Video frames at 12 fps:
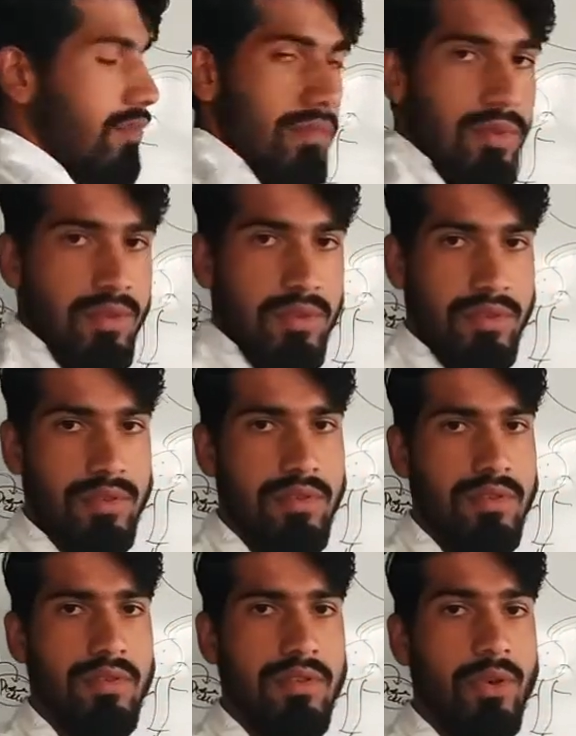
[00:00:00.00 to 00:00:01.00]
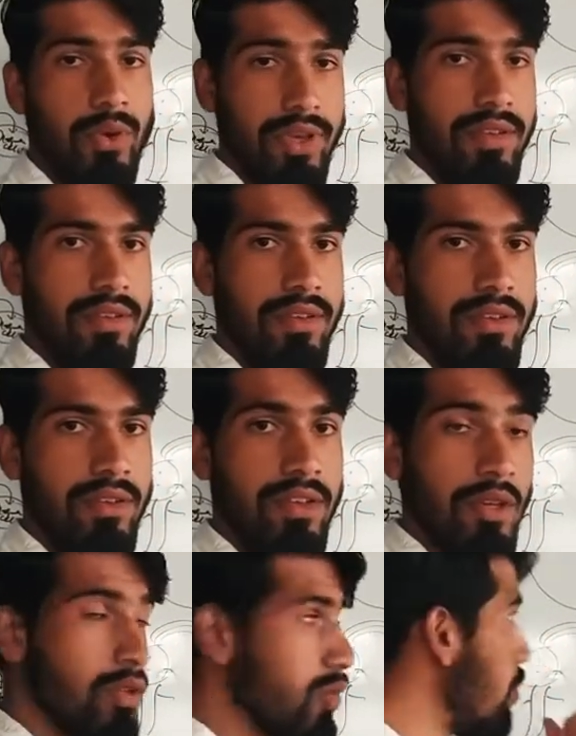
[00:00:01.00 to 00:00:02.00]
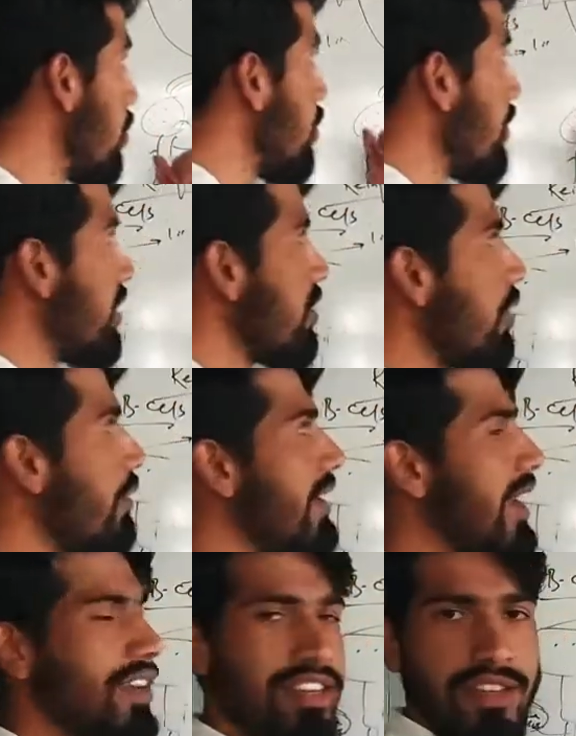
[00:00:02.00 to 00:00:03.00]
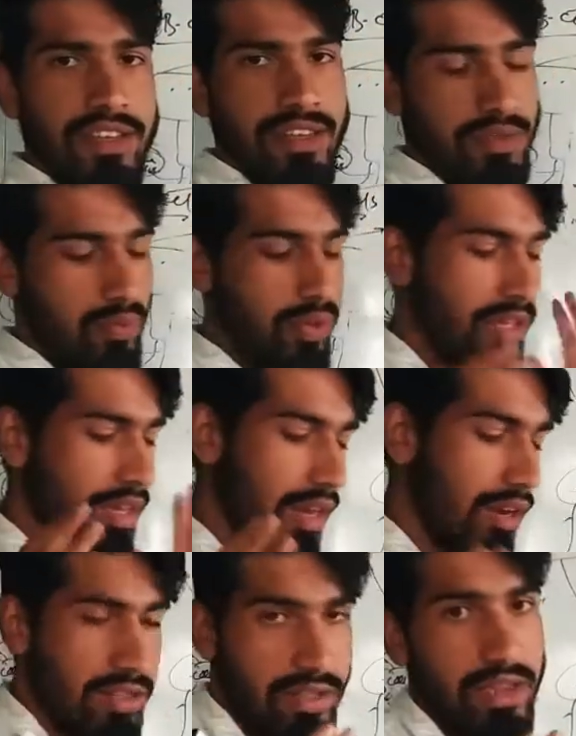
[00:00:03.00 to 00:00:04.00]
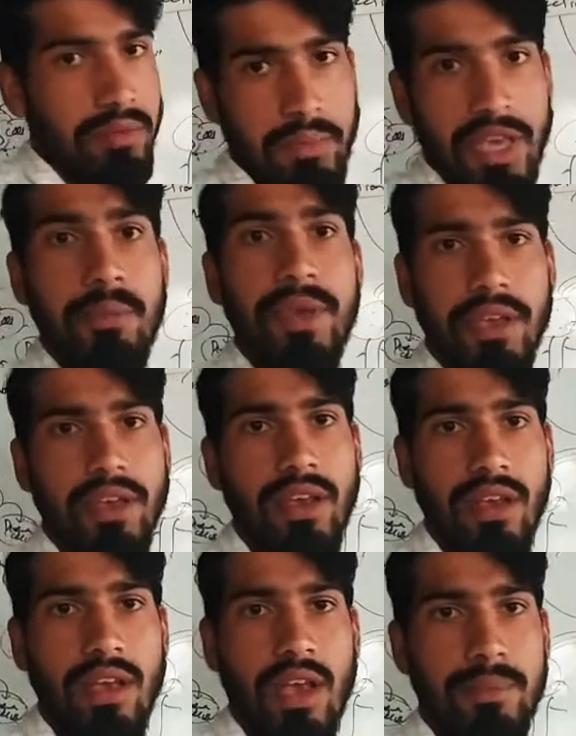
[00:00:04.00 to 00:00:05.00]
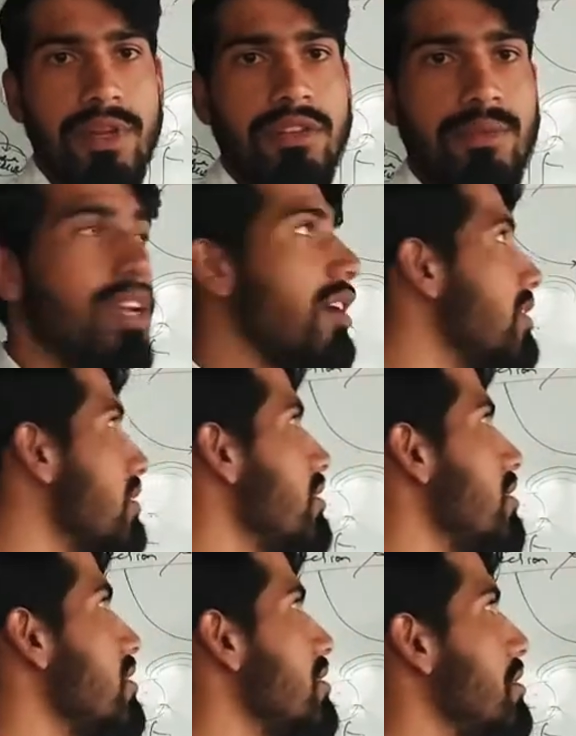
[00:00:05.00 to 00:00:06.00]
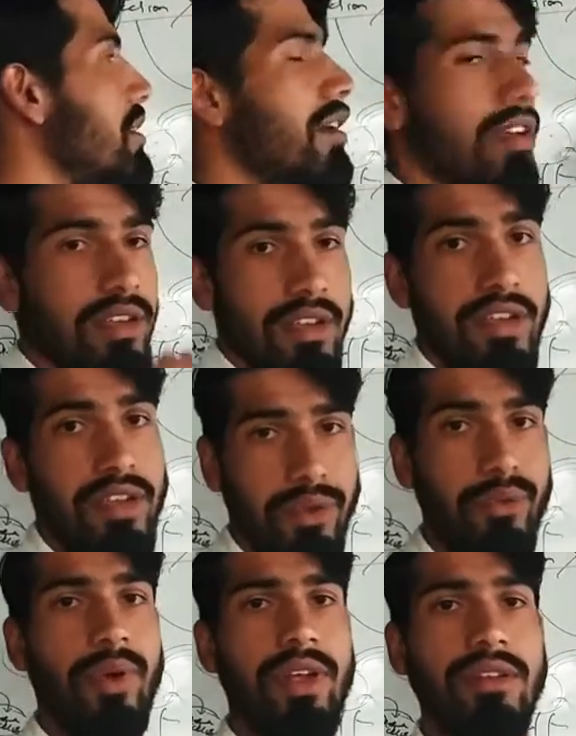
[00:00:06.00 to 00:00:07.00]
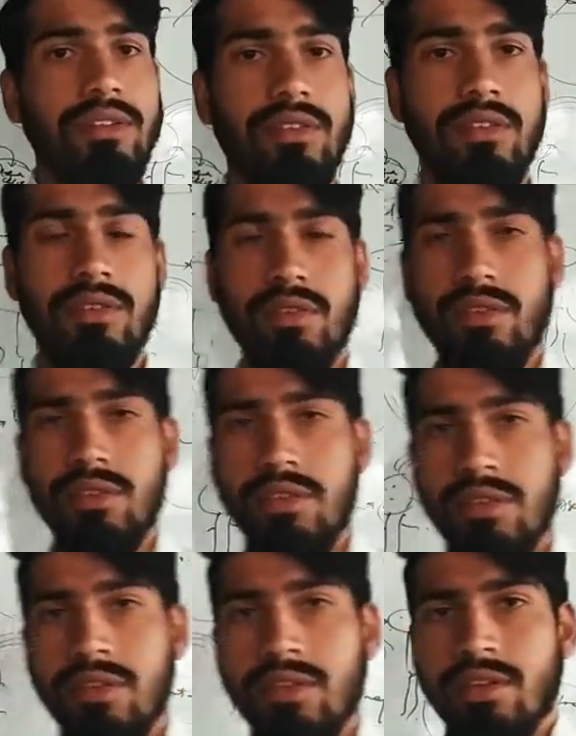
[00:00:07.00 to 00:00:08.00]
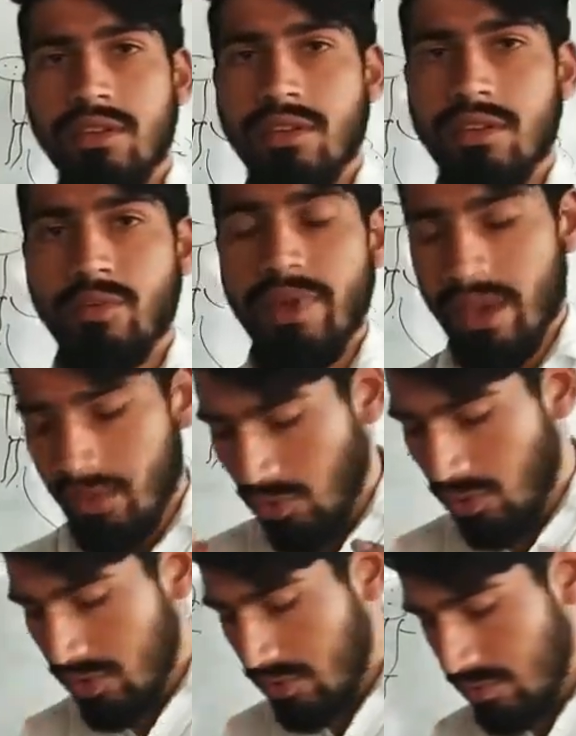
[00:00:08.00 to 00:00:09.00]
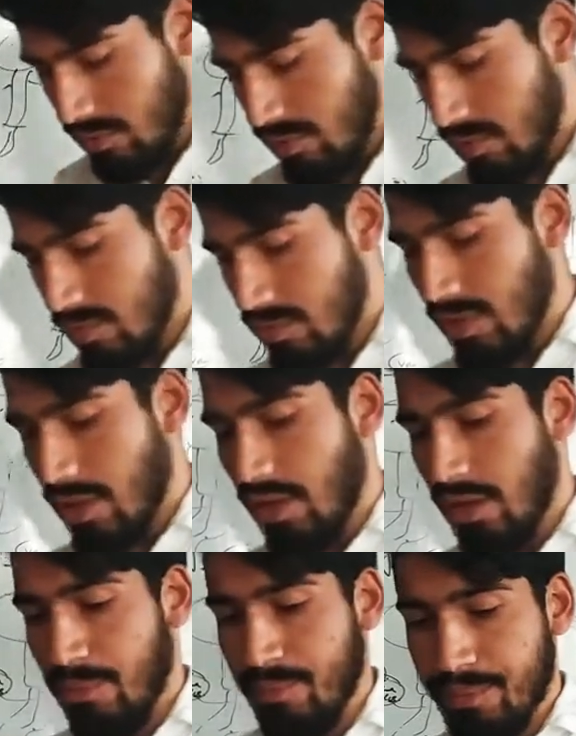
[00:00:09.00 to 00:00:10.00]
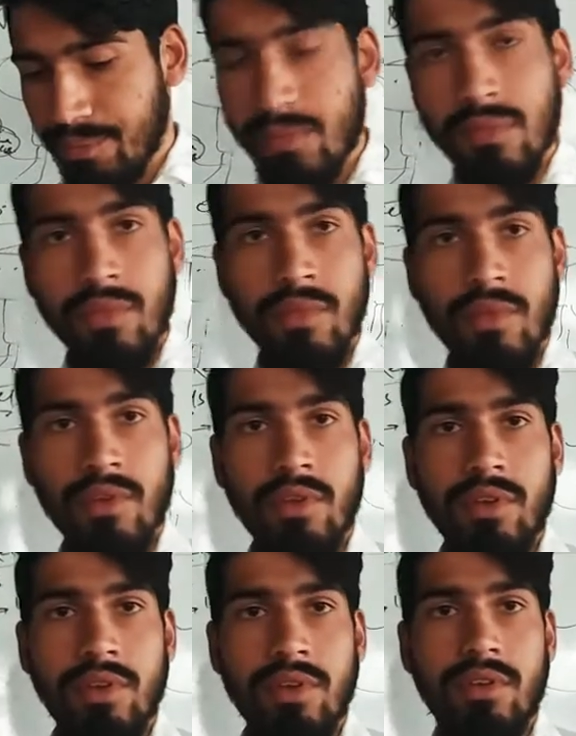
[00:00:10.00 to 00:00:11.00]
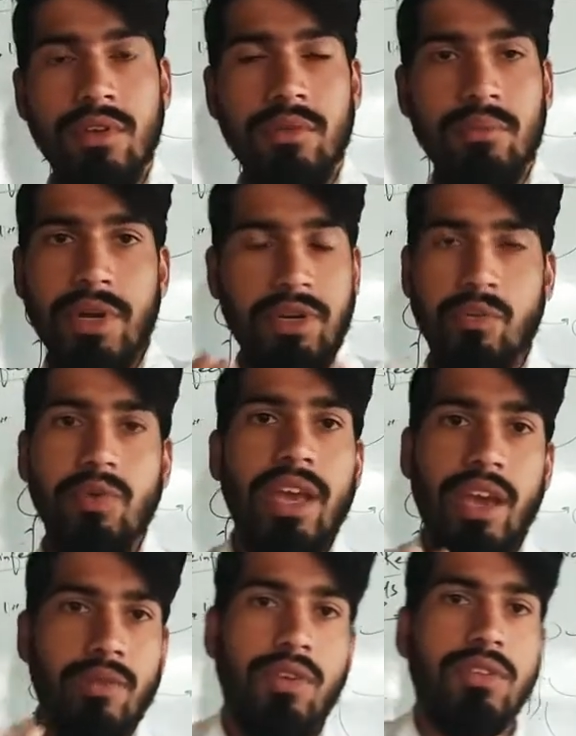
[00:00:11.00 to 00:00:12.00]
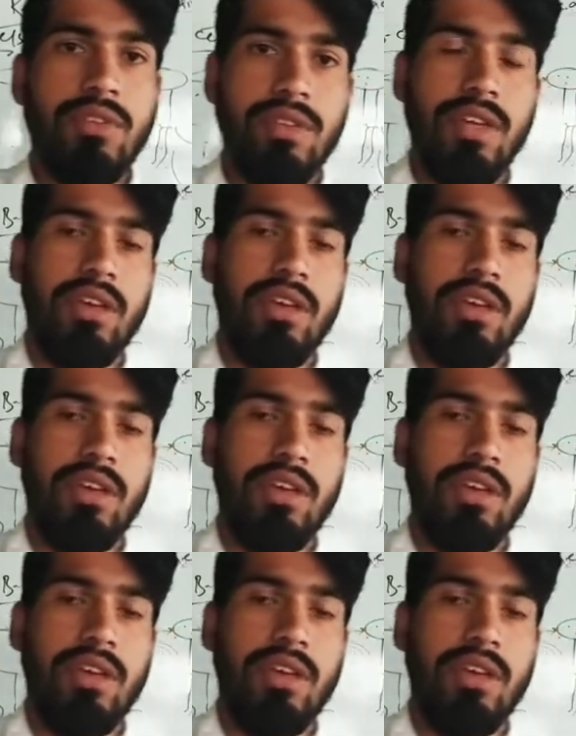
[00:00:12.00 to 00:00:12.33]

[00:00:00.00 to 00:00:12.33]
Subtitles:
Okay, so in COVID-19 case, we cannot say maybe happens because this is the new virus. We have not the, but we have not the evidence.